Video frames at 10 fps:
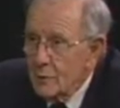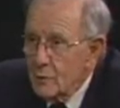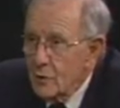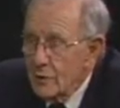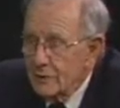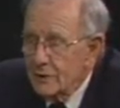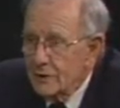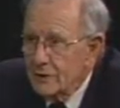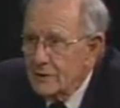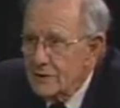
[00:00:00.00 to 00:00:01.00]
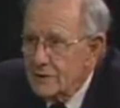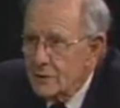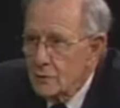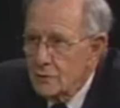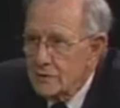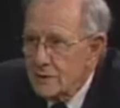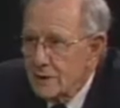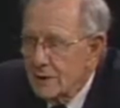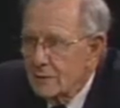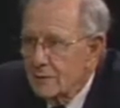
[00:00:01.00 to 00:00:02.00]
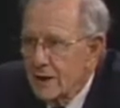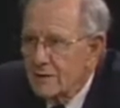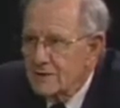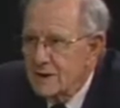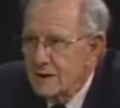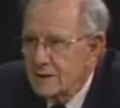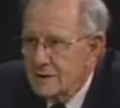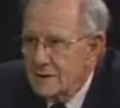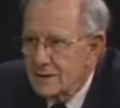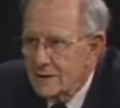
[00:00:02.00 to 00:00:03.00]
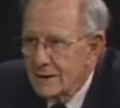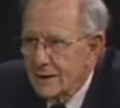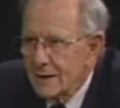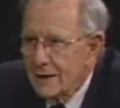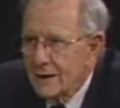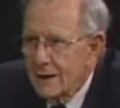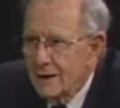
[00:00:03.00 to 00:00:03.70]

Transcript: but more often they're in schools of life sciences. Goodness.